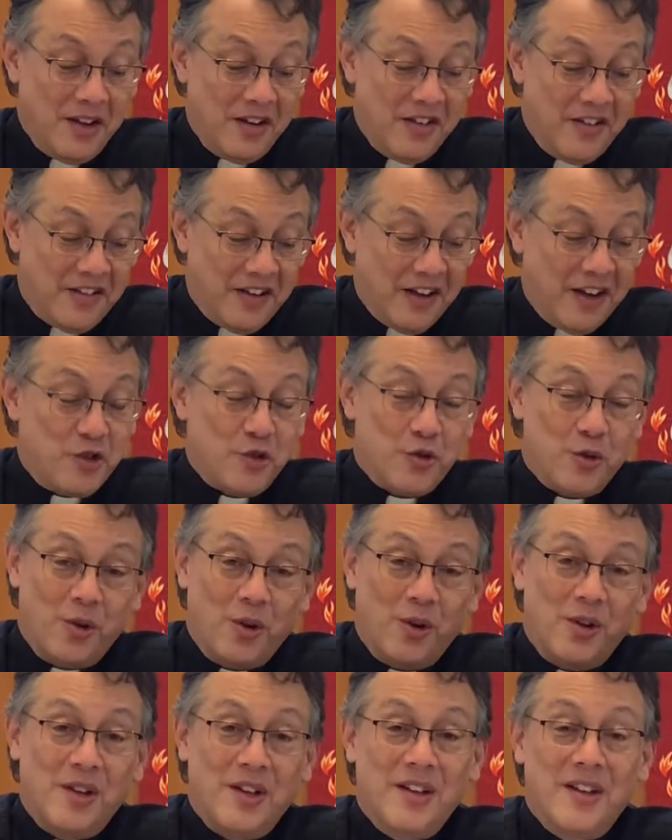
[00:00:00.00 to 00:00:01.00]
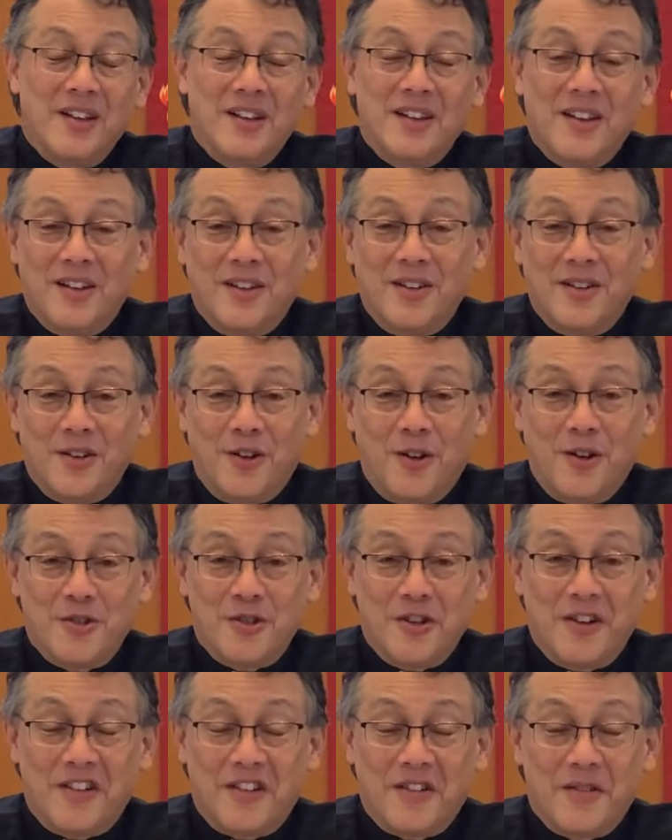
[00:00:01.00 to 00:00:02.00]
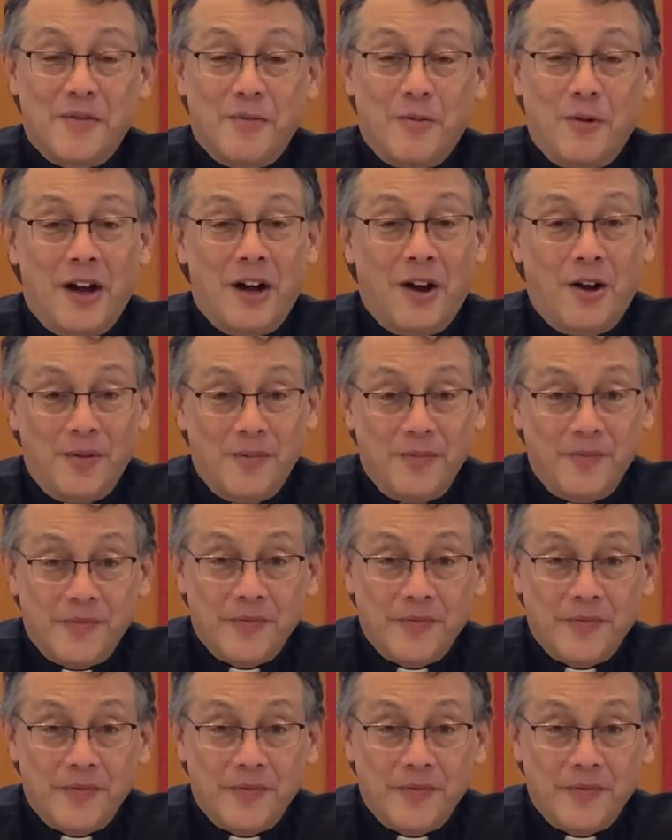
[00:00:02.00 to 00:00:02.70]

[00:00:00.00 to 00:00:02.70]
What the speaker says: sensual indulgence. Wow.